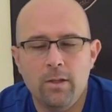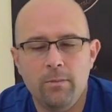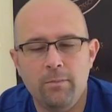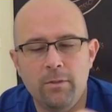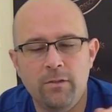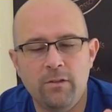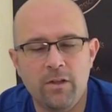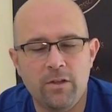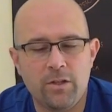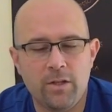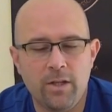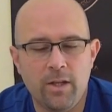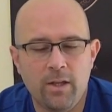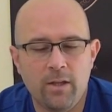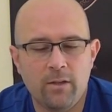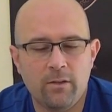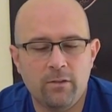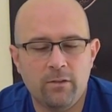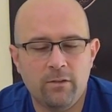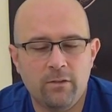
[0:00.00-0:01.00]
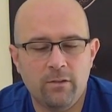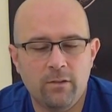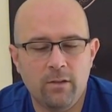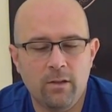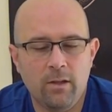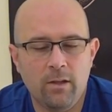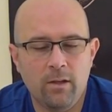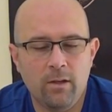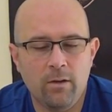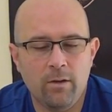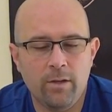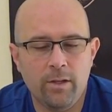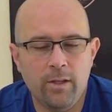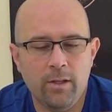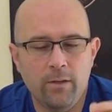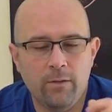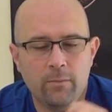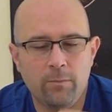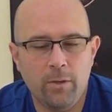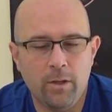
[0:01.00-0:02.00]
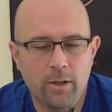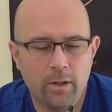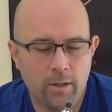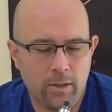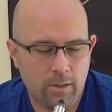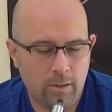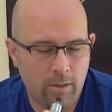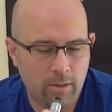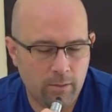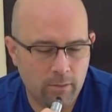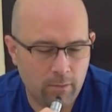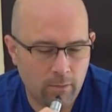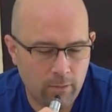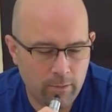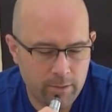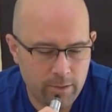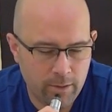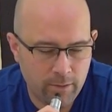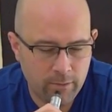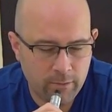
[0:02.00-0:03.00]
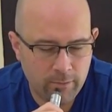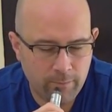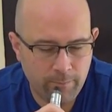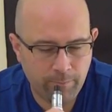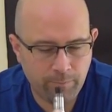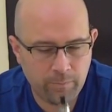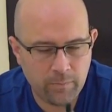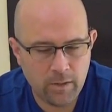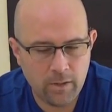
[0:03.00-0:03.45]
Mutation X RDAs by Indulgence.